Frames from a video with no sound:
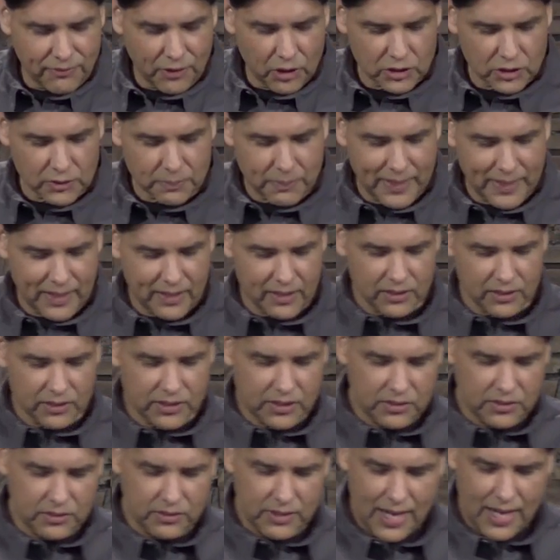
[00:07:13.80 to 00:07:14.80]
1 Peter
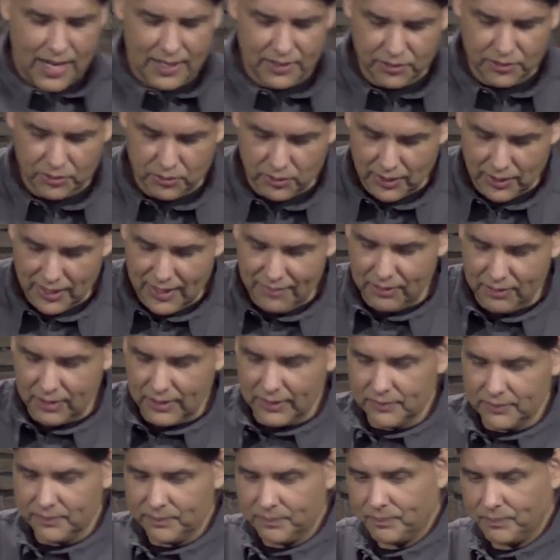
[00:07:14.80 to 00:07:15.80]
2 9 through
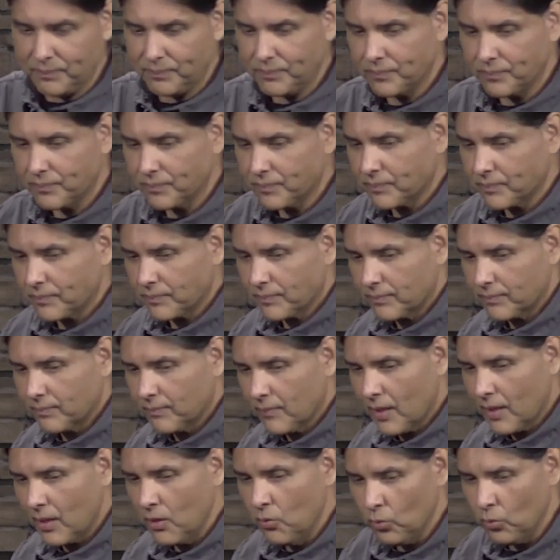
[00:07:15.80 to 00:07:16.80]
11,
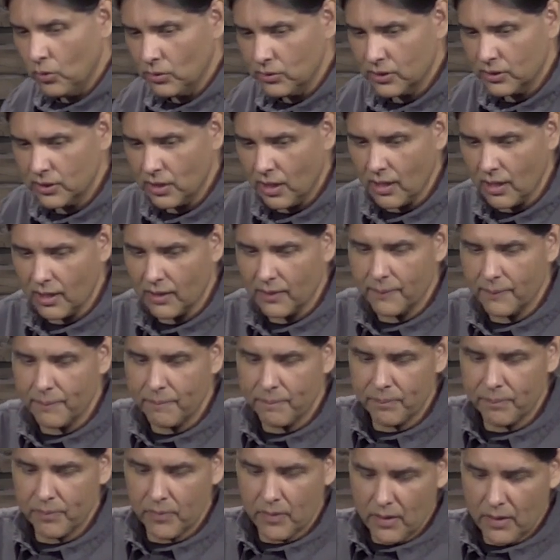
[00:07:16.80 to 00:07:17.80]
and we'll start.
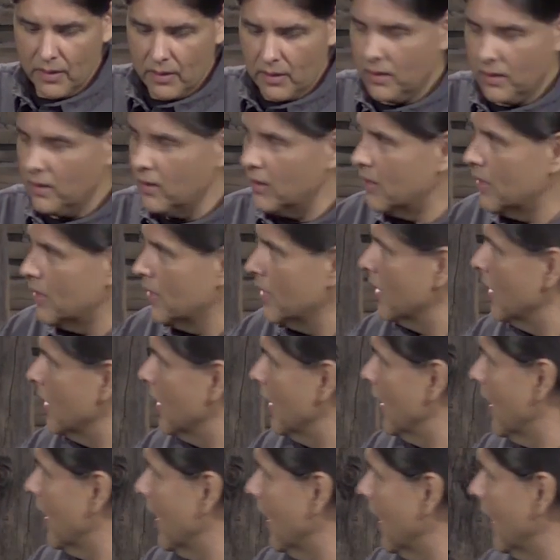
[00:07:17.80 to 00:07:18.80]

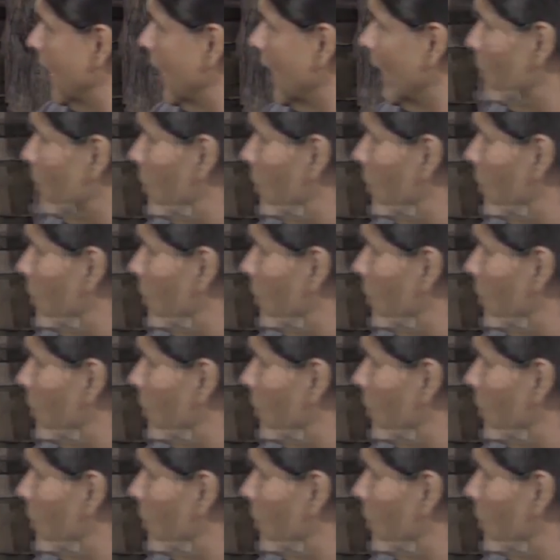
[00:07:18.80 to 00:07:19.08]
And I